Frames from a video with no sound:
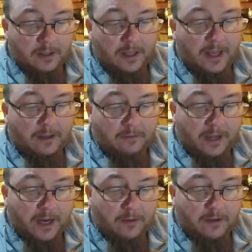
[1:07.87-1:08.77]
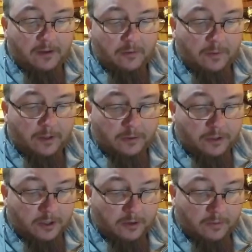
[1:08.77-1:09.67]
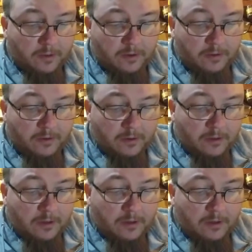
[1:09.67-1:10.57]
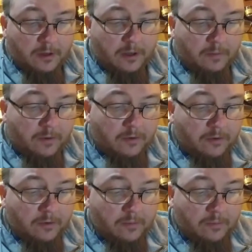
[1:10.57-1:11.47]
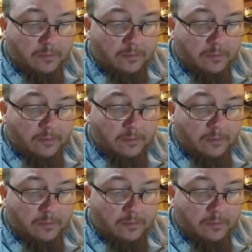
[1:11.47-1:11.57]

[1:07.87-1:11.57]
lack of care that this reel showed, I was